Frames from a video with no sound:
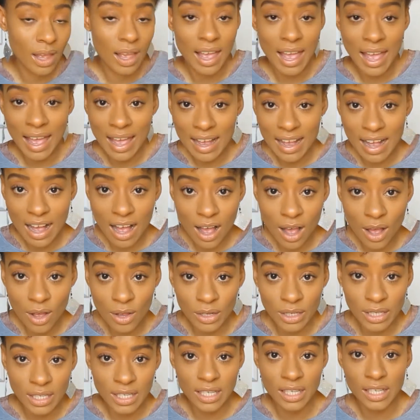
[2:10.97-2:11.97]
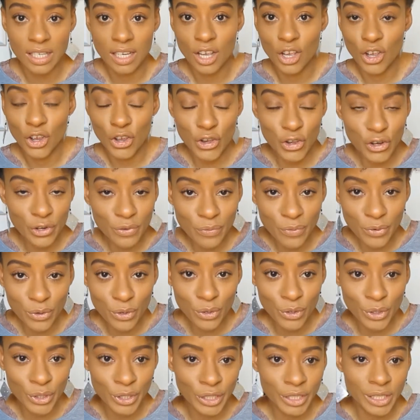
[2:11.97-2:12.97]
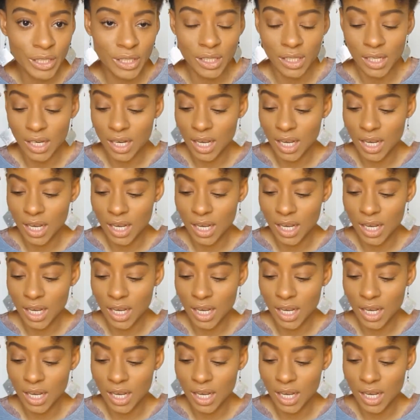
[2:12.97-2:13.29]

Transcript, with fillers: hang out, good food,